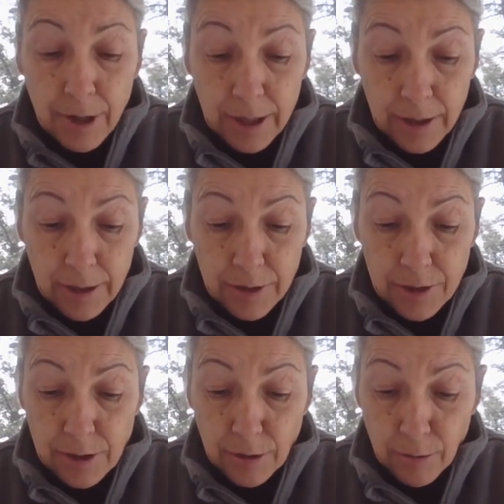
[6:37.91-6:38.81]
uh,
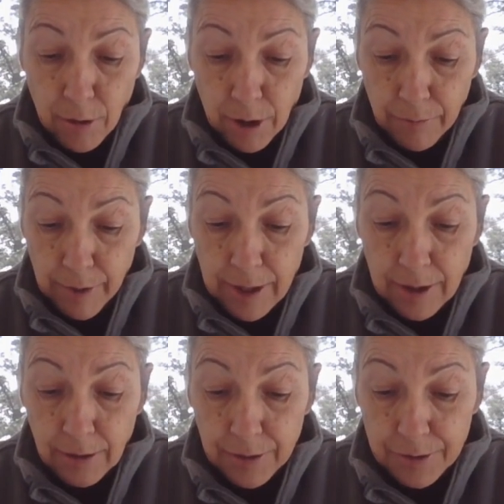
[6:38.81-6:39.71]
slow heart rate
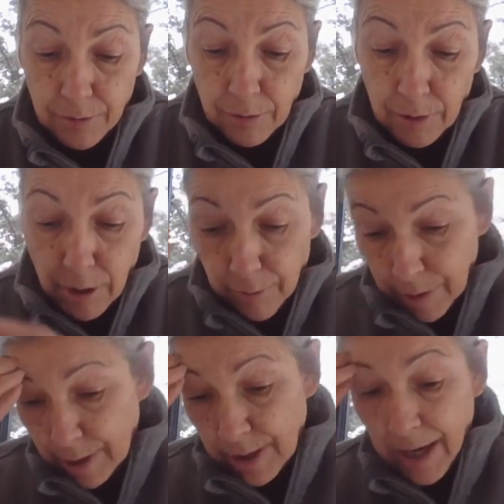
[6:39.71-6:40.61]
can also go along with
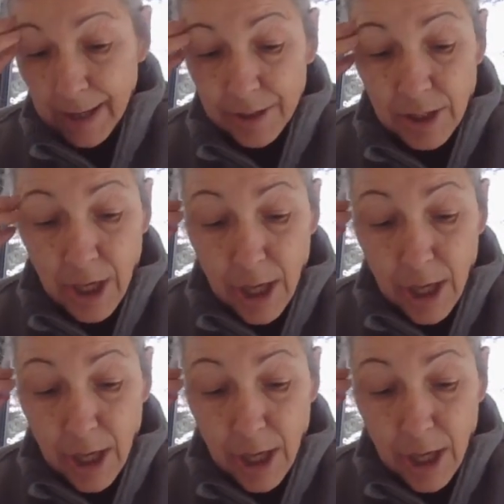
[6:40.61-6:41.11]
these cats.